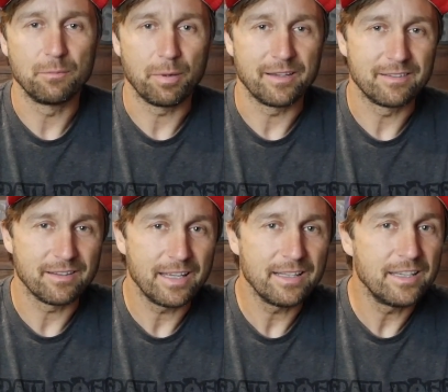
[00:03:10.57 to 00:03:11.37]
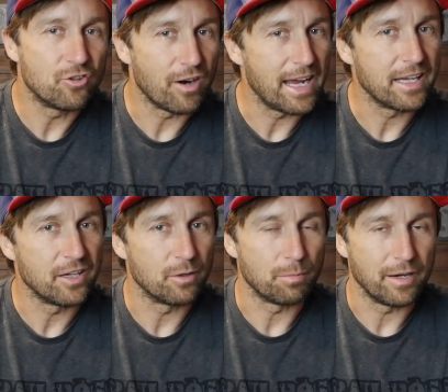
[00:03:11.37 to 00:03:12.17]
by slightly dragging
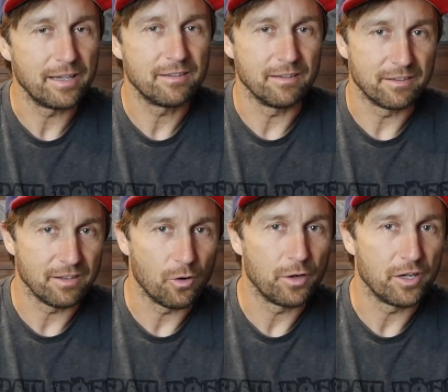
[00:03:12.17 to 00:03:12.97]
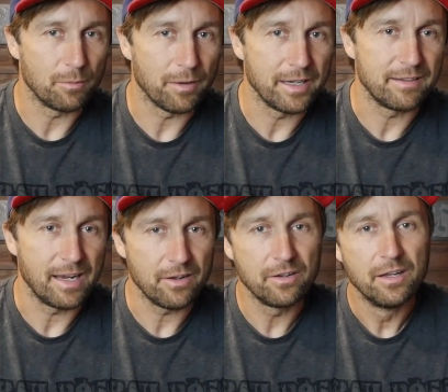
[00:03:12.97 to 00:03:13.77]
your brakes and slowing your bike
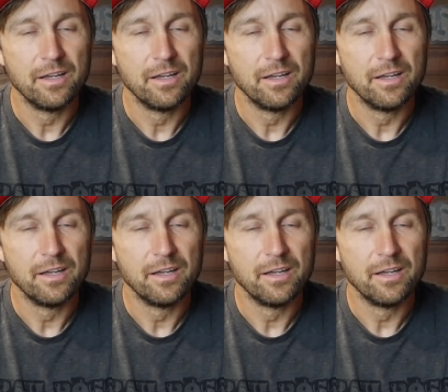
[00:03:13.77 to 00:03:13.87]
down,